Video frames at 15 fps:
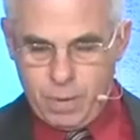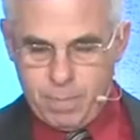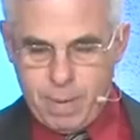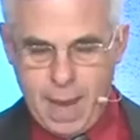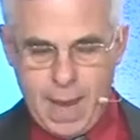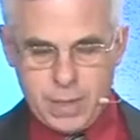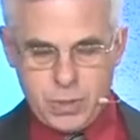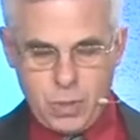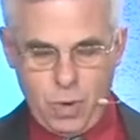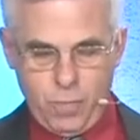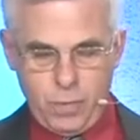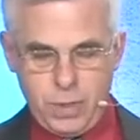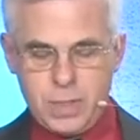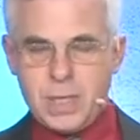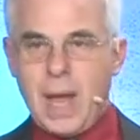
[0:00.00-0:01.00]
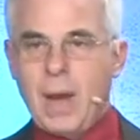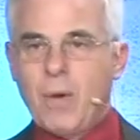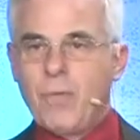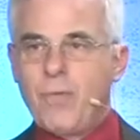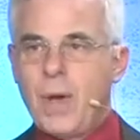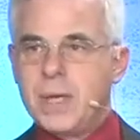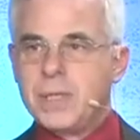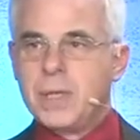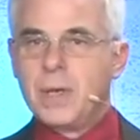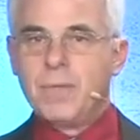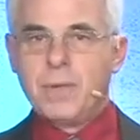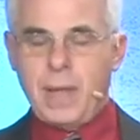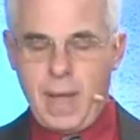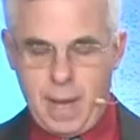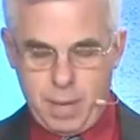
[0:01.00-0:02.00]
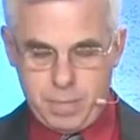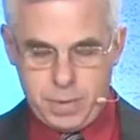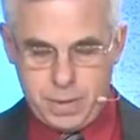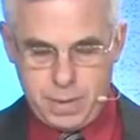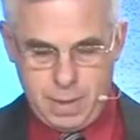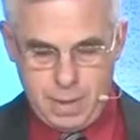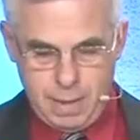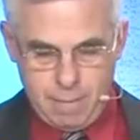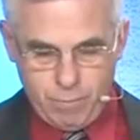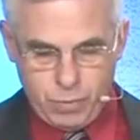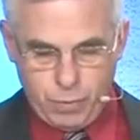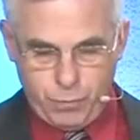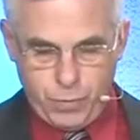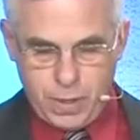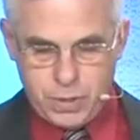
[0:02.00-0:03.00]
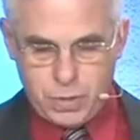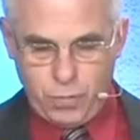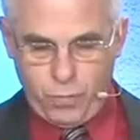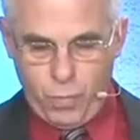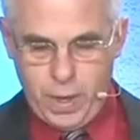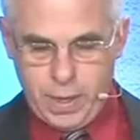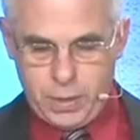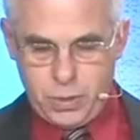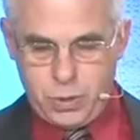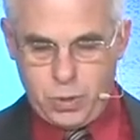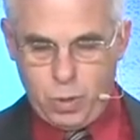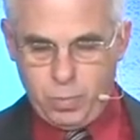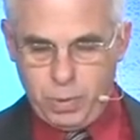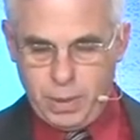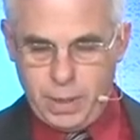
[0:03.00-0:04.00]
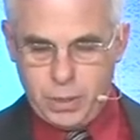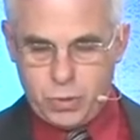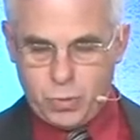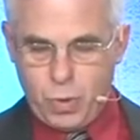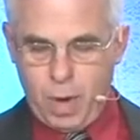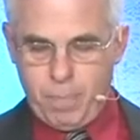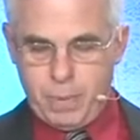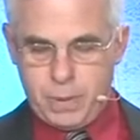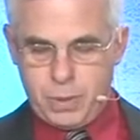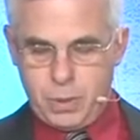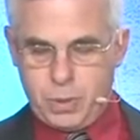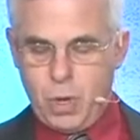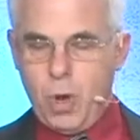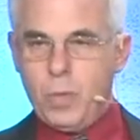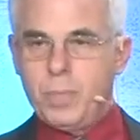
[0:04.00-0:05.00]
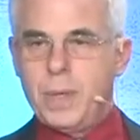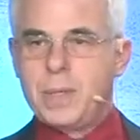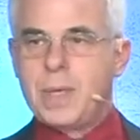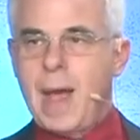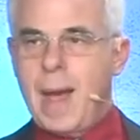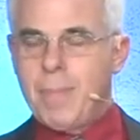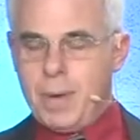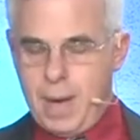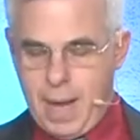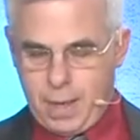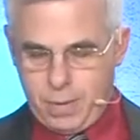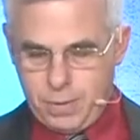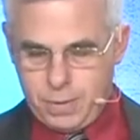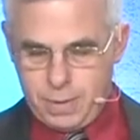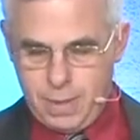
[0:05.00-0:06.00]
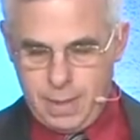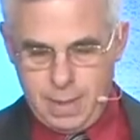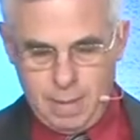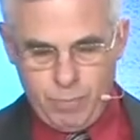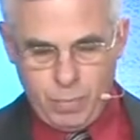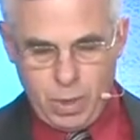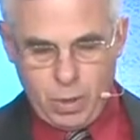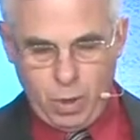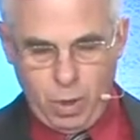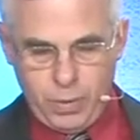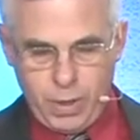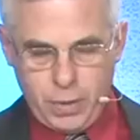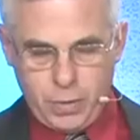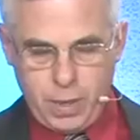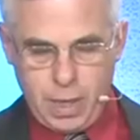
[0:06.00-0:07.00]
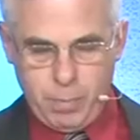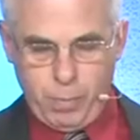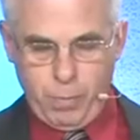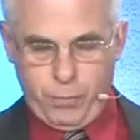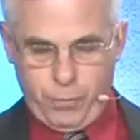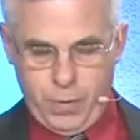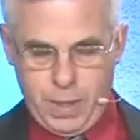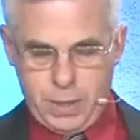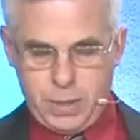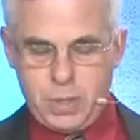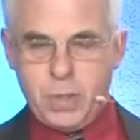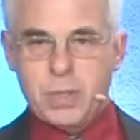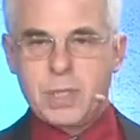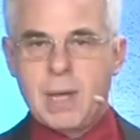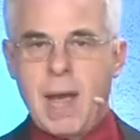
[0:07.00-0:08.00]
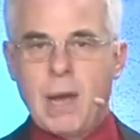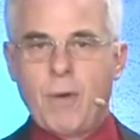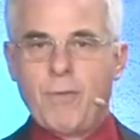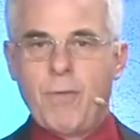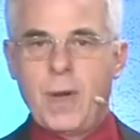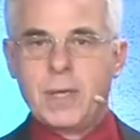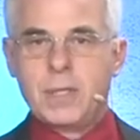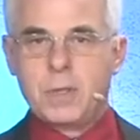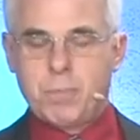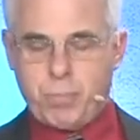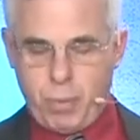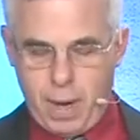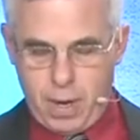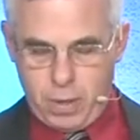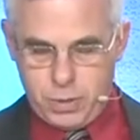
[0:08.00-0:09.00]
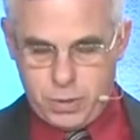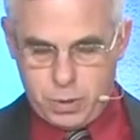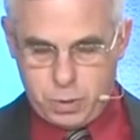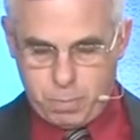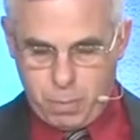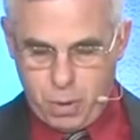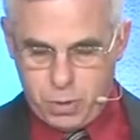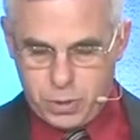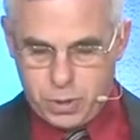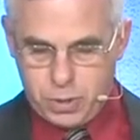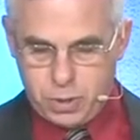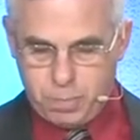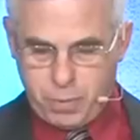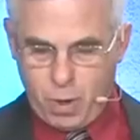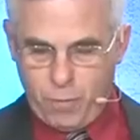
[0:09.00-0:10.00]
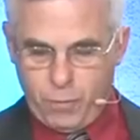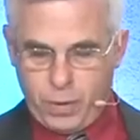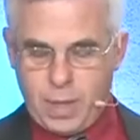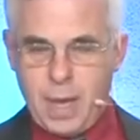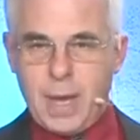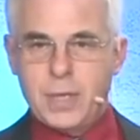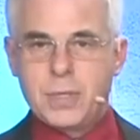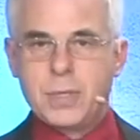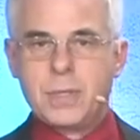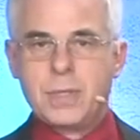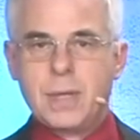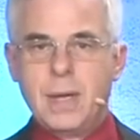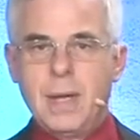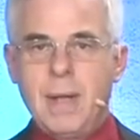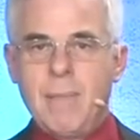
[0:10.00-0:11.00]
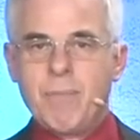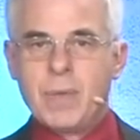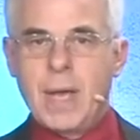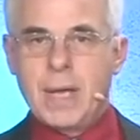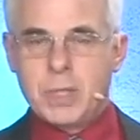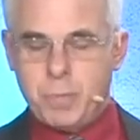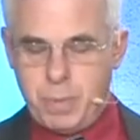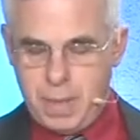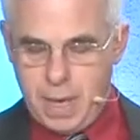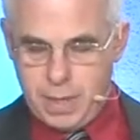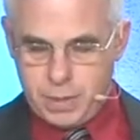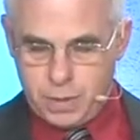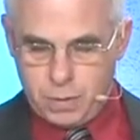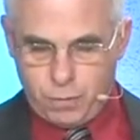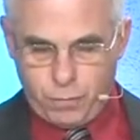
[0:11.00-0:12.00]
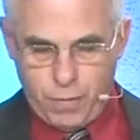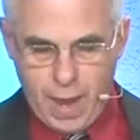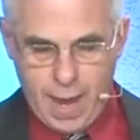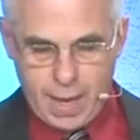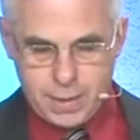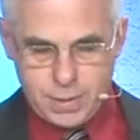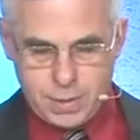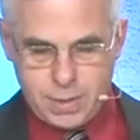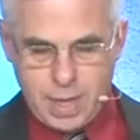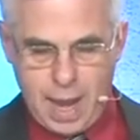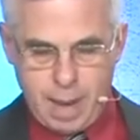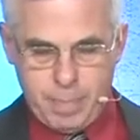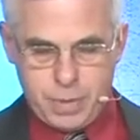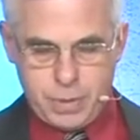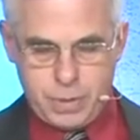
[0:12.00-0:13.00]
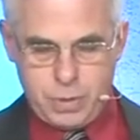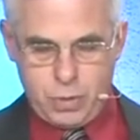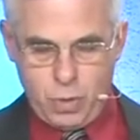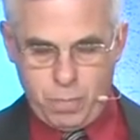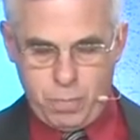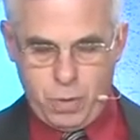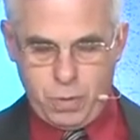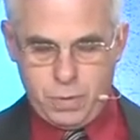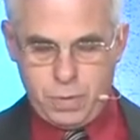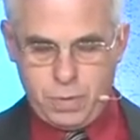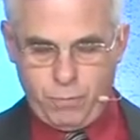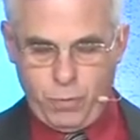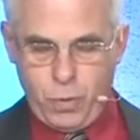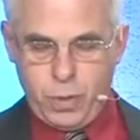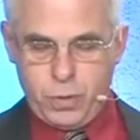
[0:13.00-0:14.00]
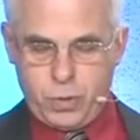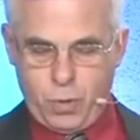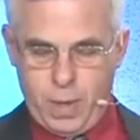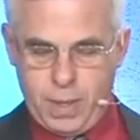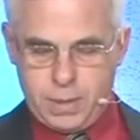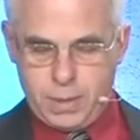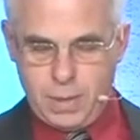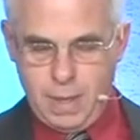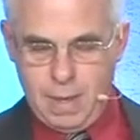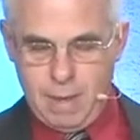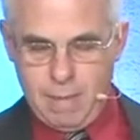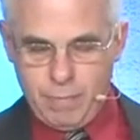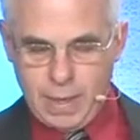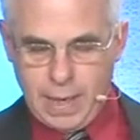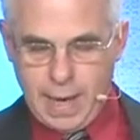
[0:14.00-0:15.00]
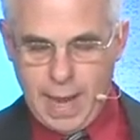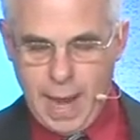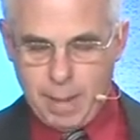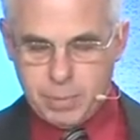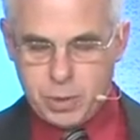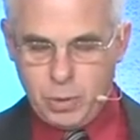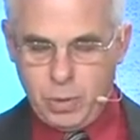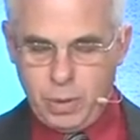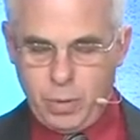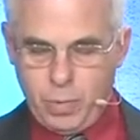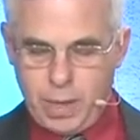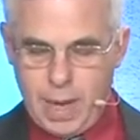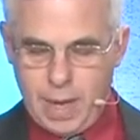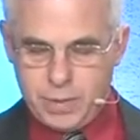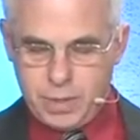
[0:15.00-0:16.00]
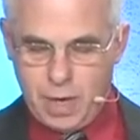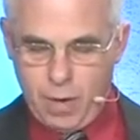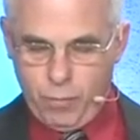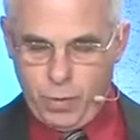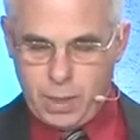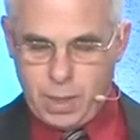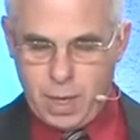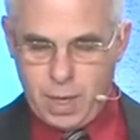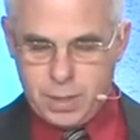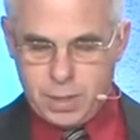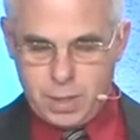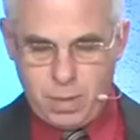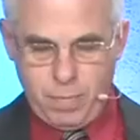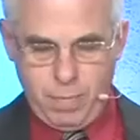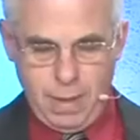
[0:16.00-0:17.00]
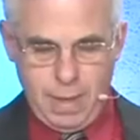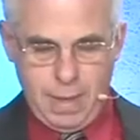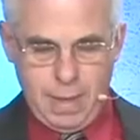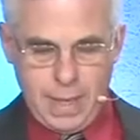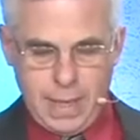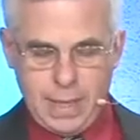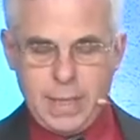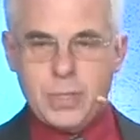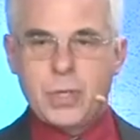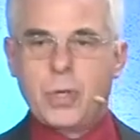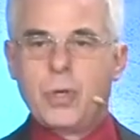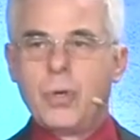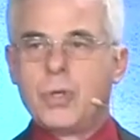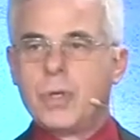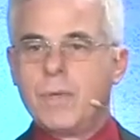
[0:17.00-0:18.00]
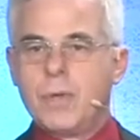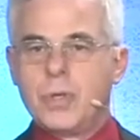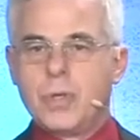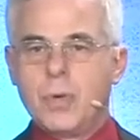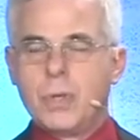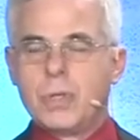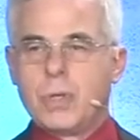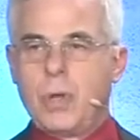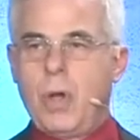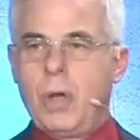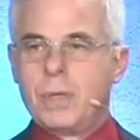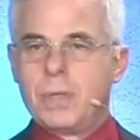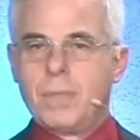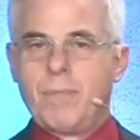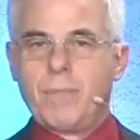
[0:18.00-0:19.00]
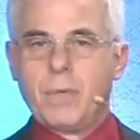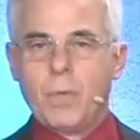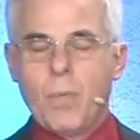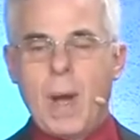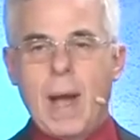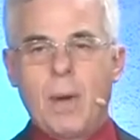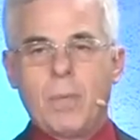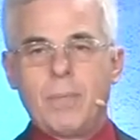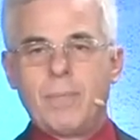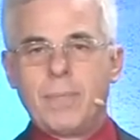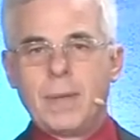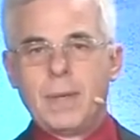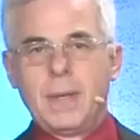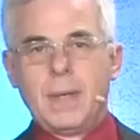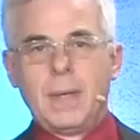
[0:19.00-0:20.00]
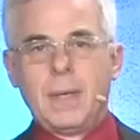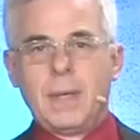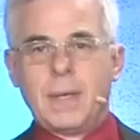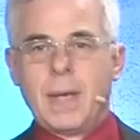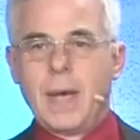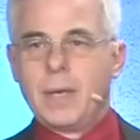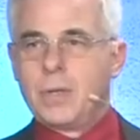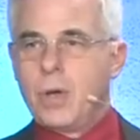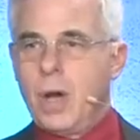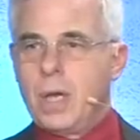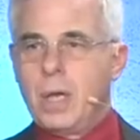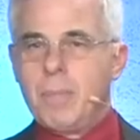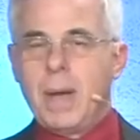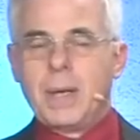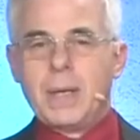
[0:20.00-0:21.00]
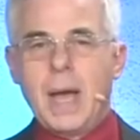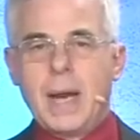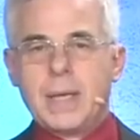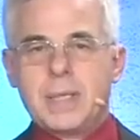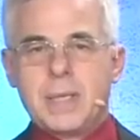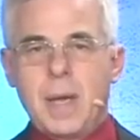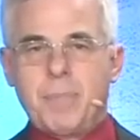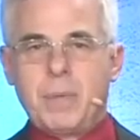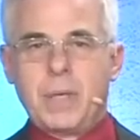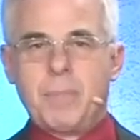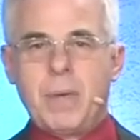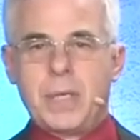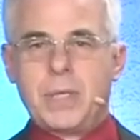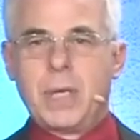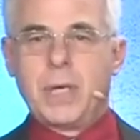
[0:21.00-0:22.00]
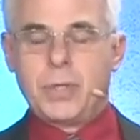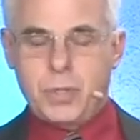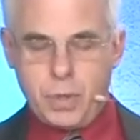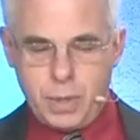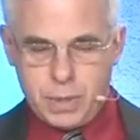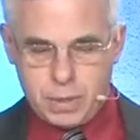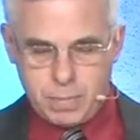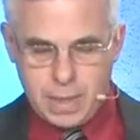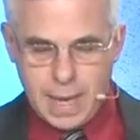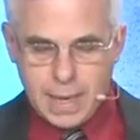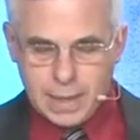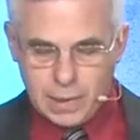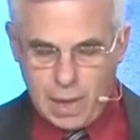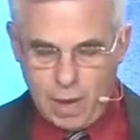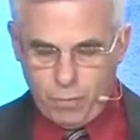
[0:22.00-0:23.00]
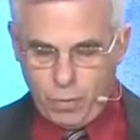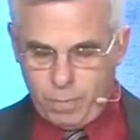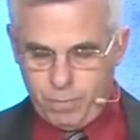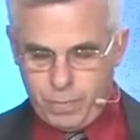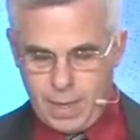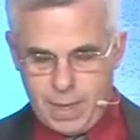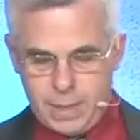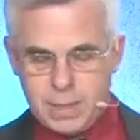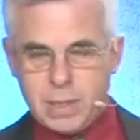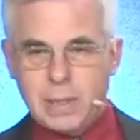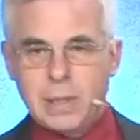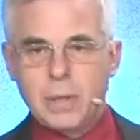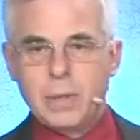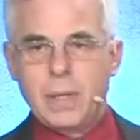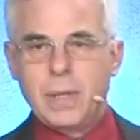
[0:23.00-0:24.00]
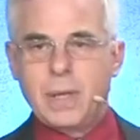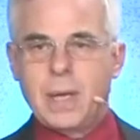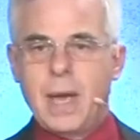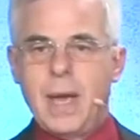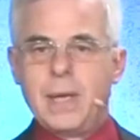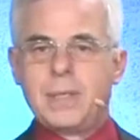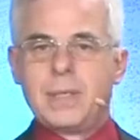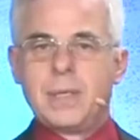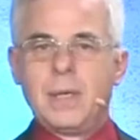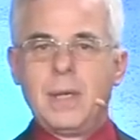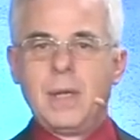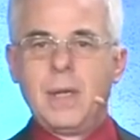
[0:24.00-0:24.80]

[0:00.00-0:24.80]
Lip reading: Passover, the sacrificing of lambs, the Feast of Weeks, Jubilees, trumpets, atonement, tabernacles, and all the other Hebrew feasts, their sacrifices, prayers, aspersions, purifications, expiations, fasts, Sabbaths, new moons, food and drinks. And I absolutely renounce every custom and institution of the Jewish laws. Wow. Okay, talking about not accepting Messianic Judaism at any level. That is clearly the case.